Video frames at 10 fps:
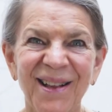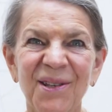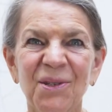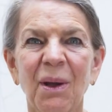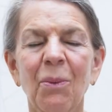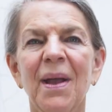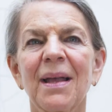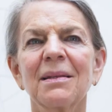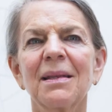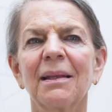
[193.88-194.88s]
So I
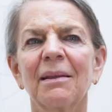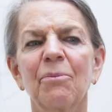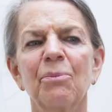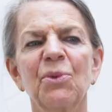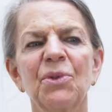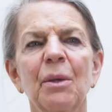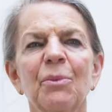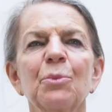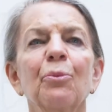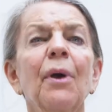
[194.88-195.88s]
went, and the museum
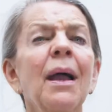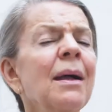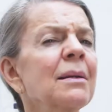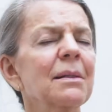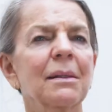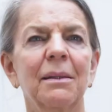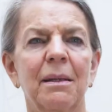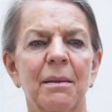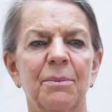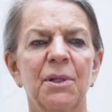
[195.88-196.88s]
was practically
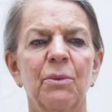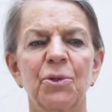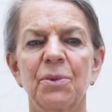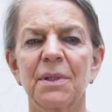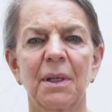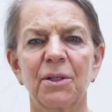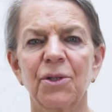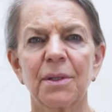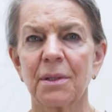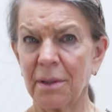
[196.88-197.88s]
empty, which was
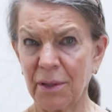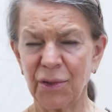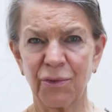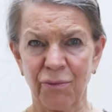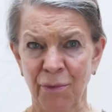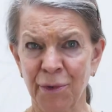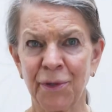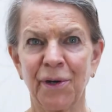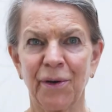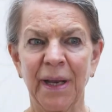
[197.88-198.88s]
just an
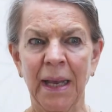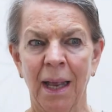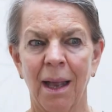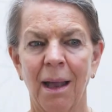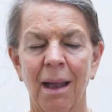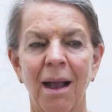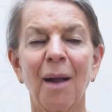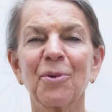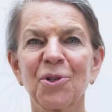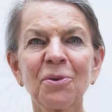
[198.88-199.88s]
extraordinary
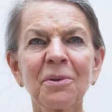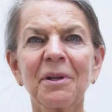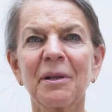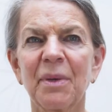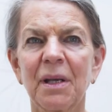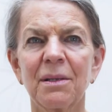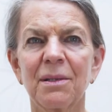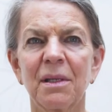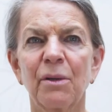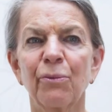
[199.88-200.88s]
opportunity
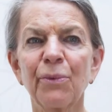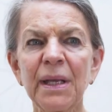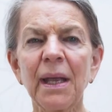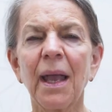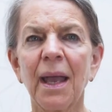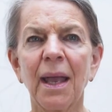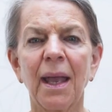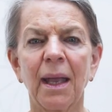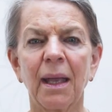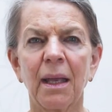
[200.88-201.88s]
because the
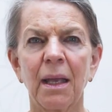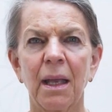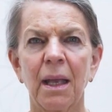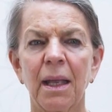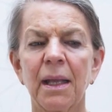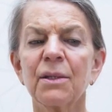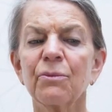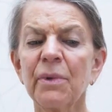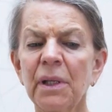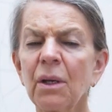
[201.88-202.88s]
rehang
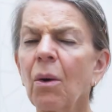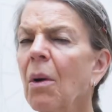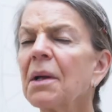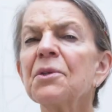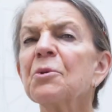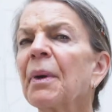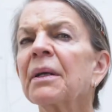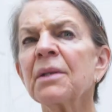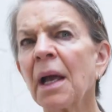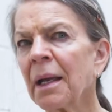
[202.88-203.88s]
is really quite
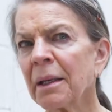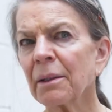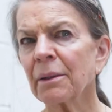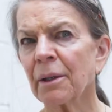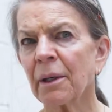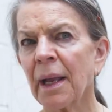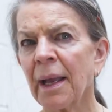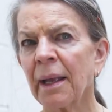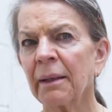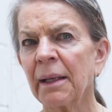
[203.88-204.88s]
spectacular,
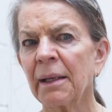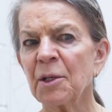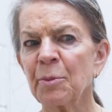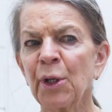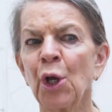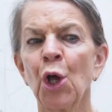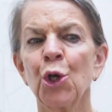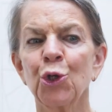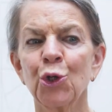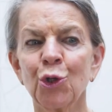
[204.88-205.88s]
and it has been
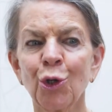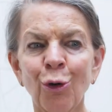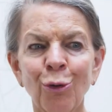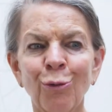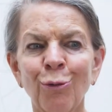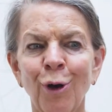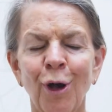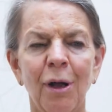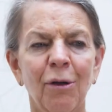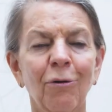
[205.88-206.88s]
so
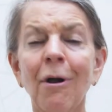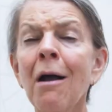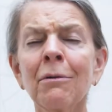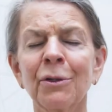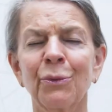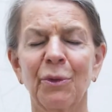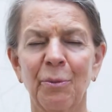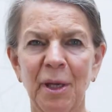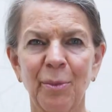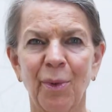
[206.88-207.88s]
crowded with
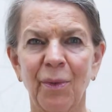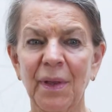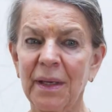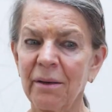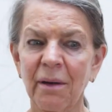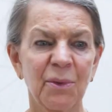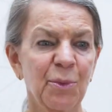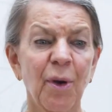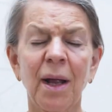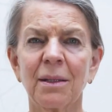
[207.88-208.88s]
people that here I was
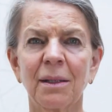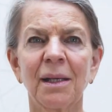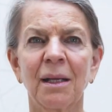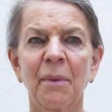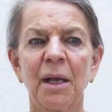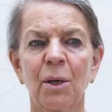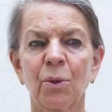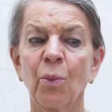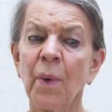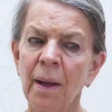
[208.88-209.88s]
practically on my
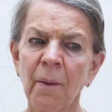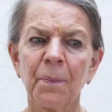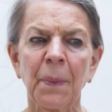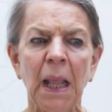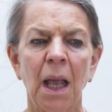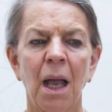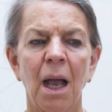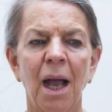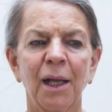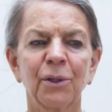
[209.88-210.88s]
own. Well,
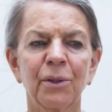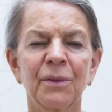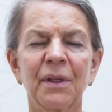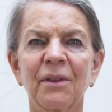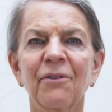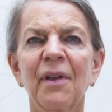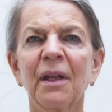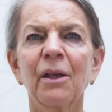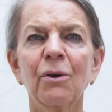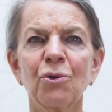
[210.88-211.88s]
I learned that the
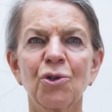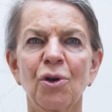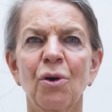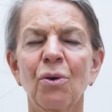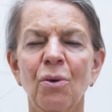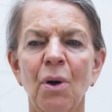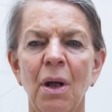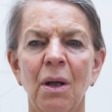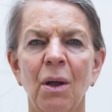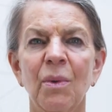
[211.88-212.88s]
Fénéon show
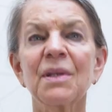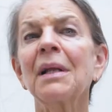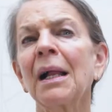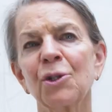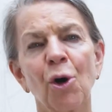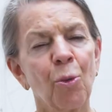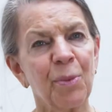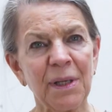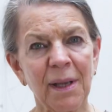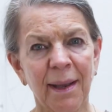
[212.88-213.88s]
was not to
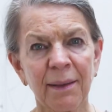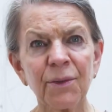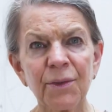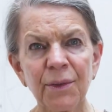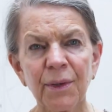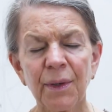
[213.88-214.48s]
open yet,